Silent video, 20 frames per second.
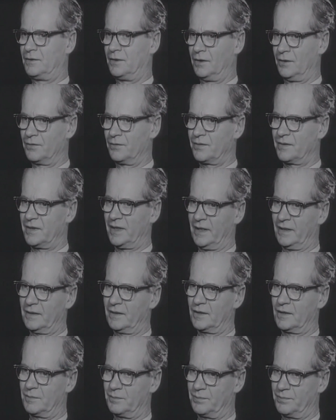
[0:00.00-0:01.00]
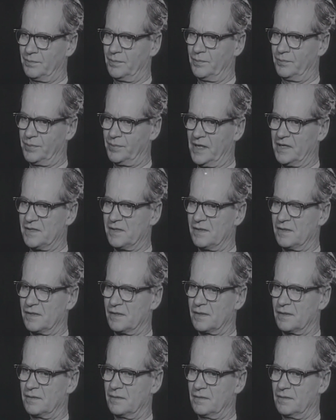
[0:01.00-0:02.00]
don't think that the
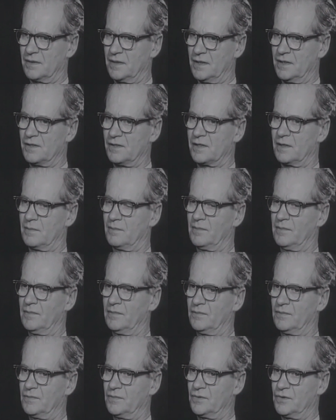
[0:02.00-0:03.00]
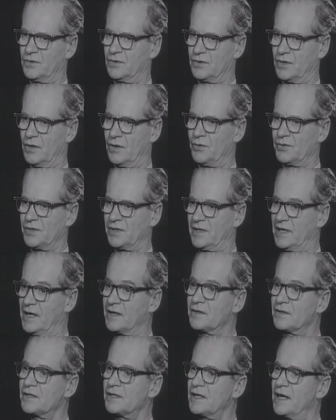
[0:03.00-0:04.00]
present system shows that they
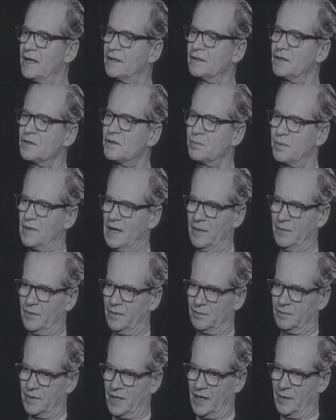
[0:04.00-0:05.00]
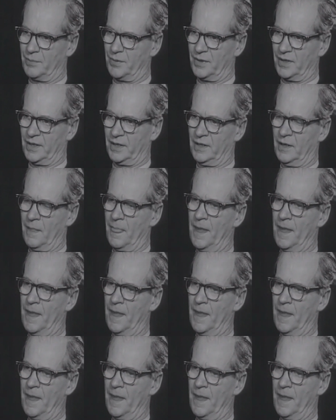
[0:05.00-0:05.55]
understand this problem properly,